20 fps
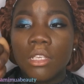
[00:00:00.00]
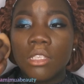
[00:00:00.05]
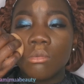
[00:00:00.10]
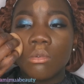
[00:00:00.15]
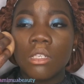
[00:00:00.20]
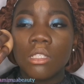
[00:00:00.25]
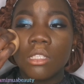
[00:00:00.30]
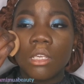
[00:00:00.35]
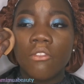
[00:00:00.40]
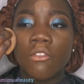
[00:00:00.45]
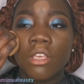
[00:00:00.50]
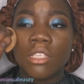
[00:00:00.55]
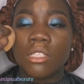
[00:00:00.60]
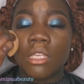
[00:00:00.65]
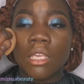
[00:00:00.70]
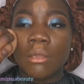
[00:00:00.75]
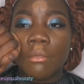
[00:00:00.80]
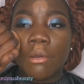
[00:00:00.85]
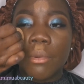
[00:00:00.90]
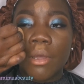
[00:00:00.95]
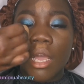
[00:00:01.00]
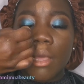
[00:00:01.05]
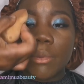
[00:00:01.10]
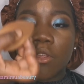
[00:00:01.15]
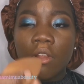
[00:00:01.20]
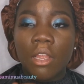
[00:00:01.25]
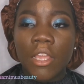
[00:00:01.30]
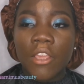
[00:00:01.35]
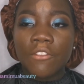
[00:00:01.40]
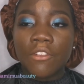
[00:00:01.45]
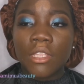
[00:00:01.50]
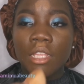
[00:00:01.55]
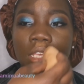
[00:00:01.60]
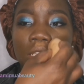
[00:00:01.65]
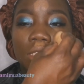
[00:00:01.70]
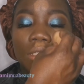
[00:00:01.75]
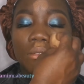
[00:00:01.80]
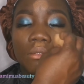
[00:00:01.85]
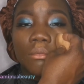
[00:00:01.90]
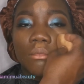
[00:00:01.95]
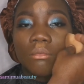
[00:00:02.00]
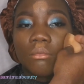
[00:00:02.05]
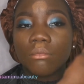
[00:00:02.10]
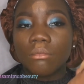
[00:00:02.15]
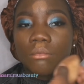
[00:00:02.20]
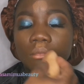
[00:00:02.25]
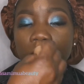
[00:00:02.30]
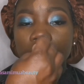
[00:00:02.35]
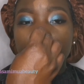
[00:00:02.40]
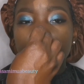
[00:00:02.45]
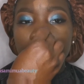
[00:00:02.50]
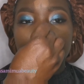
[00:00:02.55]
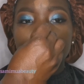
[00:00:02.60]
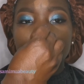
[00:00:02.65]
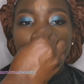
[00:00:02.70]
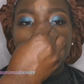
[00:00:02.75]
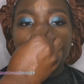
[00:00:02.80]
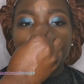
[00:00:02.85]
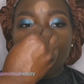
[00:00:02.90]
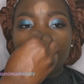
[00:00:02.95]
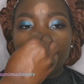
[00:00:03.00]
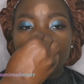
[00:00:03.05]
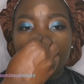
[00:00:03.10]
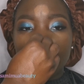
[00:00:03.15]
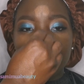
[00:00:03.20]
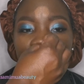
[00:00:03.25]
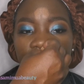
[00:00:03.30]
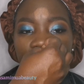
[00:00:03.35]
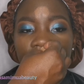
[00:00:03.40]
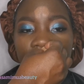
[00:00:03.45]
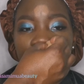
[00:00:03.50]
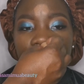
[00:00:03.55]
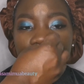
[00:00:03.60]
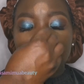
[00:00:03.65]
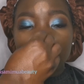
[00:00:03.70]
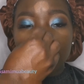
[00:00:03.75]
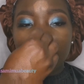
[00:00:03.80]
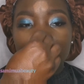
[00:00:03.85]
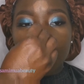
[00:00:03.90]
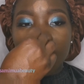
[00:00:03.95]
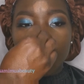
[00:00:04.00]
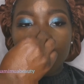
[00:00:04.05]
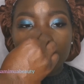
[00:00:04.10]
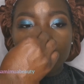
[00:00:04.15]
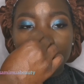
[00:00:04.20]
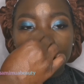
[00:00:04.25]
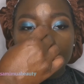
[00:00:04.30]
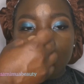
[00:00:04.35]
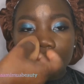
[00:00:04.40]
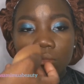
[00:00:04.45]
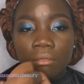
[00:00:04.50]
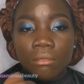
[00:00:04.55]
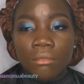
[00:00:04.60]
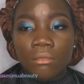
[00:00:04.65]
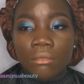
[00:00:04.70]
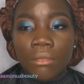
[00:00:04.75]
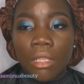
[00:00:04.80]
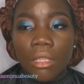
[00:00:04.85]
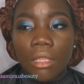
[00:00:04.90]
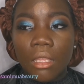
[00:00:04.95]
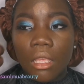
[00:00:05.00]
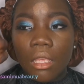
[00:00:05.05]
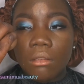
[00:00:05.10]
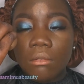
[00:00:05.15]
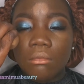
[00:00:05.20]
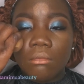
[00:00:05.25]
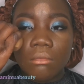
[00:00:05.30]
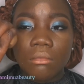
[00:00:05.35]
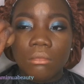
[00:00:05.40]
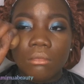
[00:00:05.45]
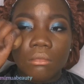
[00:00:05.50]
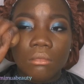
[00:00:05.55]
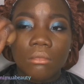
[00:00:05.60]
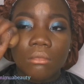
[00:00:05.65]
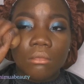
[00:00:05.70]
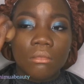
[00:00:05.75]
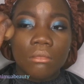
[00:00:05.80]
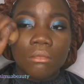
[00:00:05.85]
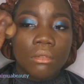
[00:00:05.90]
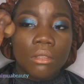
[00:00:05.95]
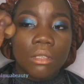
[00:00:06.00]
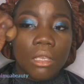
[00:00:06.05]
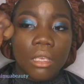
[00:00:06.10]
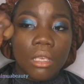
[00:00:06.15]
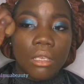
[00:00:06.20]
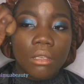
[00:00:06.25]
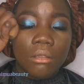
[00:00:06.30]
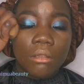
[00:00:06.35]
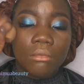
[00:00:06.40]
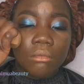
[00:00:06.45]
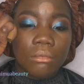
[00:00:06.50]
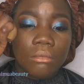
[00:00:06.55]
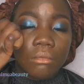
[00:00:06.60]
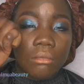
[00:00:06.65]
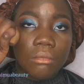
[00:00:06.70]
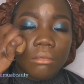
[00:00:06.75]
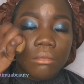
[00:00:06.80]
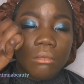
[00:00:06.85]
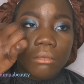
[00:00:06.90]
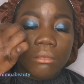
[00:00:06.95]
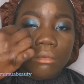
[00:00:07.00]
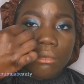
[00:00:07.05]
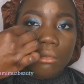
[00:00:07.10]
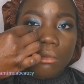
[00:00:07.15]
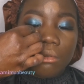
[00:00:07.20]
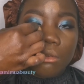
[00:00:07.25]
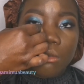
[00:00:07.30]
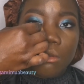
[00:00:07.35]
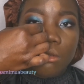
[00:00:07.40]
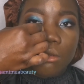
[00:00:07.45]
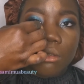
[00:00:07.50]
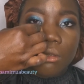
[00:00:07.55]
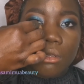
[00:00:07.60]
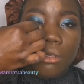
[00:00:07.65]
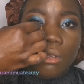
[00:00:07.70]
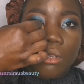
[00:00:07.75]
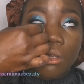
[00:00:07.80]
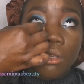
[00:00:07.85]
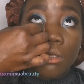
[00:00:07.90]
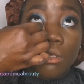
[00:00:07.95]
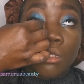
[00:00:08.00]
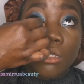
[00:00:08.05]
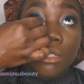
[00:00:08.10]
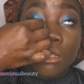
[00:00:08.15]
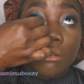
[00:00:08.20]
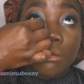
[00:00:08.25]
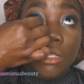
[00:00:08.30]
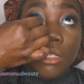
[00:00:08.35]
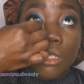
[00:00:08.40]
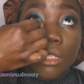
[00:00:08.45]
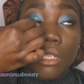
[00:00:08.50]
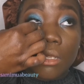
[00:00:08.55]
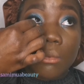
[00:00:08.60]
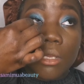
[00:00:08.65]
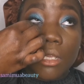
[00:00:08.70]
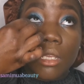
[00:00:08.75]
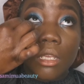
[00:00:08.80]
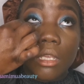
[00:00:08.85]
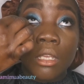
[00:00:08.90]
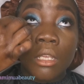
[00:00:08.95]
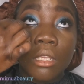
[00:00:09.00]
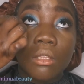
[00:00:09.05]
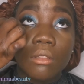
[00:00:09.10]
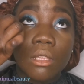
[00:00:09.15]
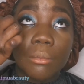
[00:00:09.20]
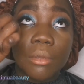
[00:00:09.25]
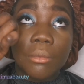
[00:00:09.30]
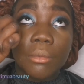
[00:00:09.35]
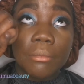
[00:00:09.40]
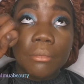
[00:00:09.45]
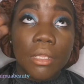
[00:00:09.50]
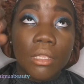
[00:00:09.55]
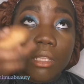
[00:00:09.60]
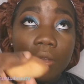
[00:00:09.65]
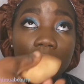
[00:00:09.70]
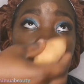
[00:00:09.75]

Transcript: And I'm using a beauty blender. I'm not really the biggest fan of a beauty blender, let me not lie to you, but it does the job. It gives a seamless and flawless look.